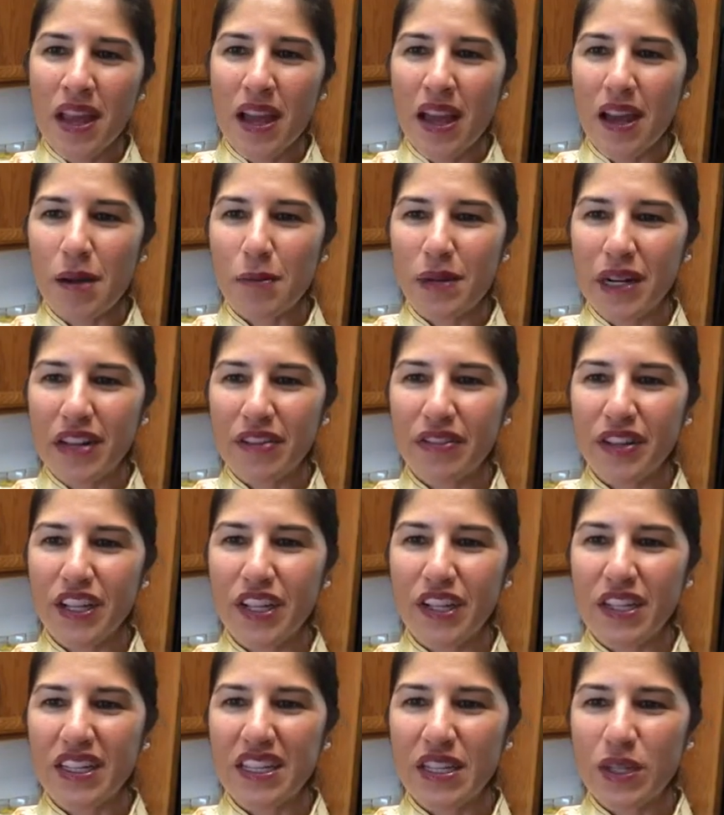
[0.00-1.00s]
Uh, but I
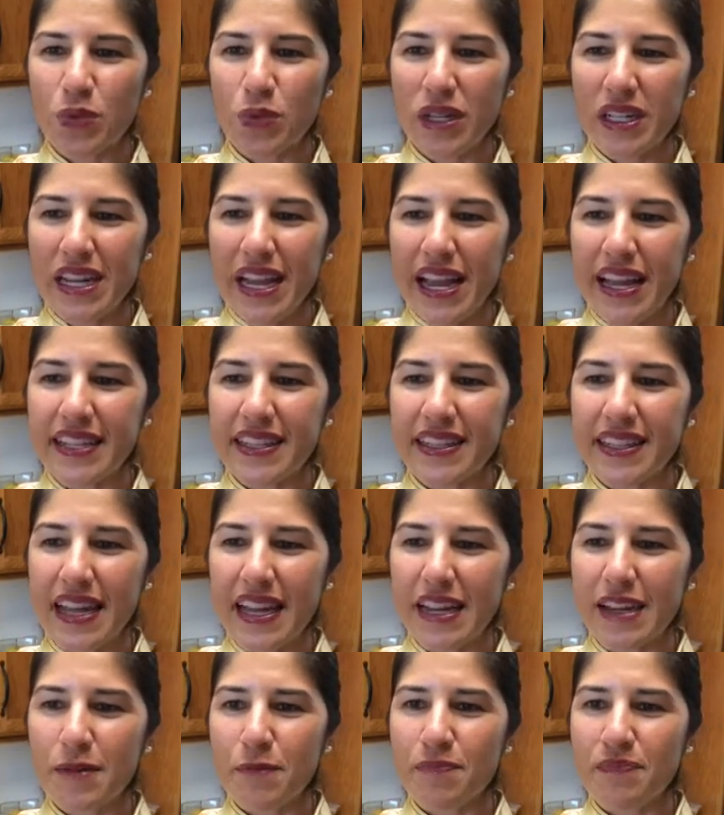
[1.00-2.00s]
figured this one has
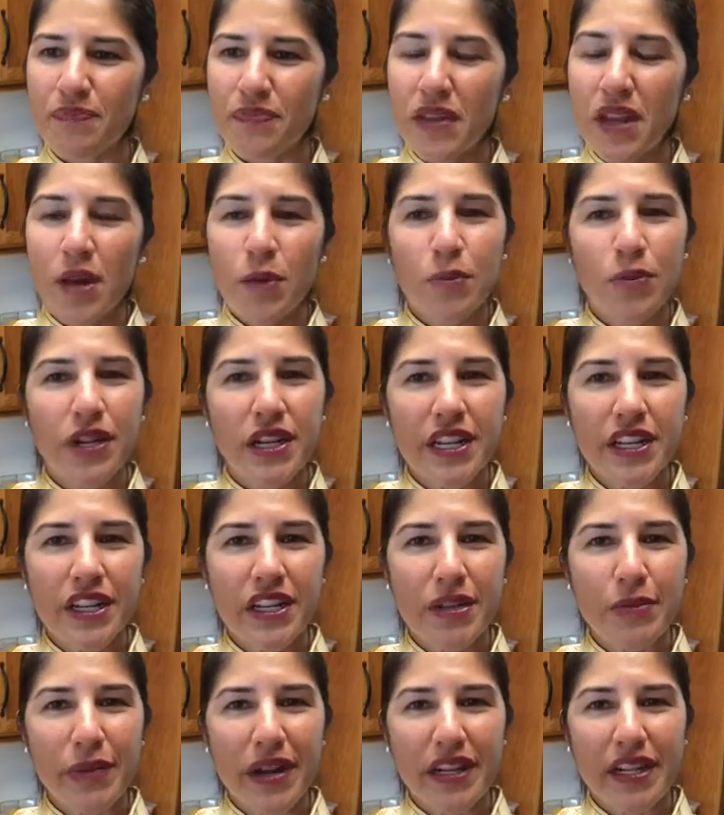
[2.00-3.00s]
um, pretty good
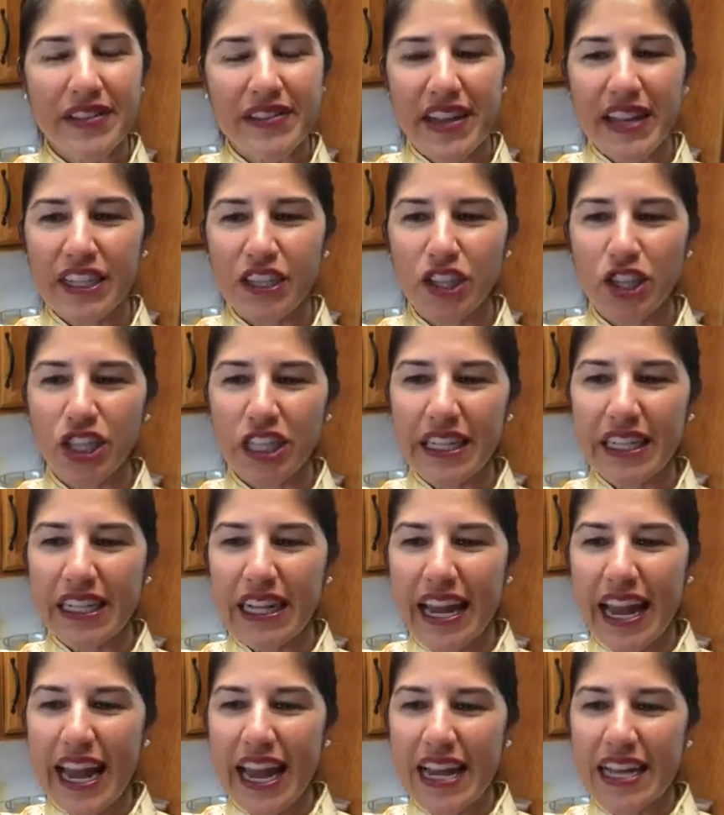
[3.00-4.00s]
good amount of
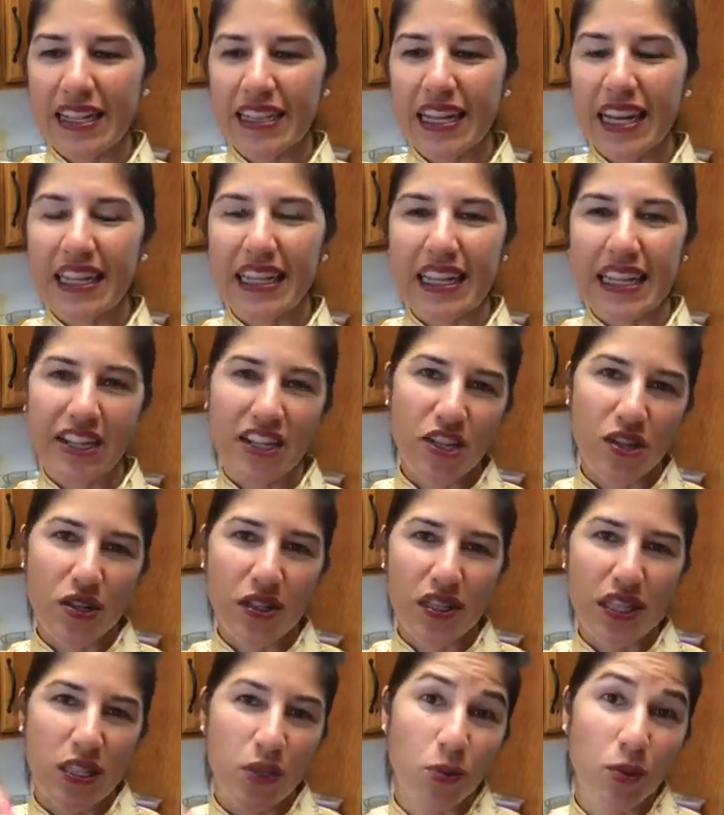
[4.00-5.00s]
energy and I like to
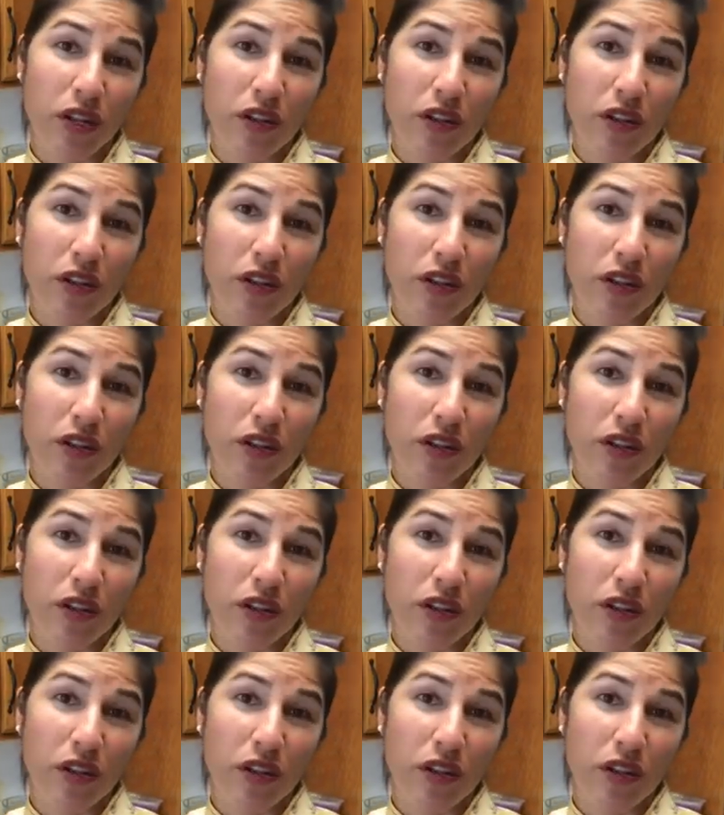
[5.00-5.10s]
use this